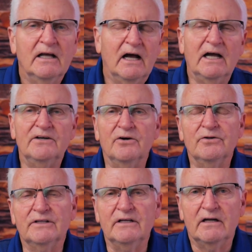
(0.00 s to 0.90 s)
I know
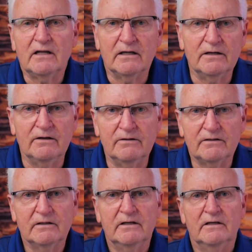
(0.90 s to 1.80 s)
that, you know,
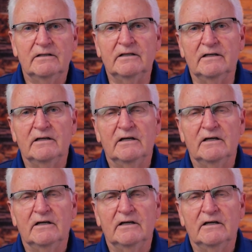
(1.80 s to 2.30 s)
there's